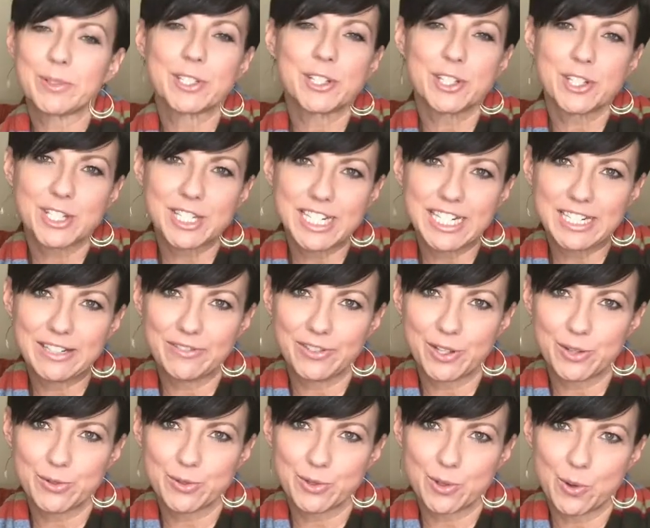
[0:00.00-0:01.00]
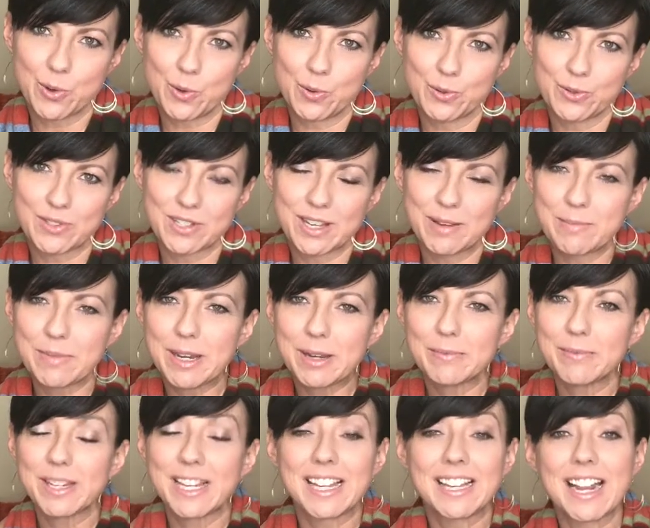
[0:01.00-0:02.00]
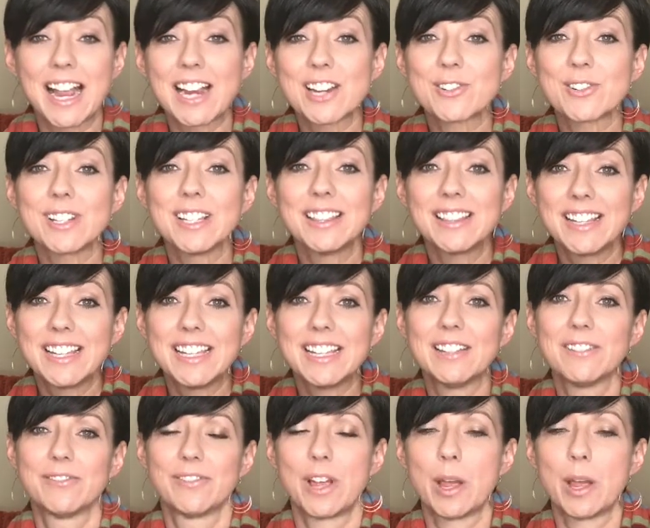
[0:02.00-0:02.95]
to achieve those goals and maybe and actually live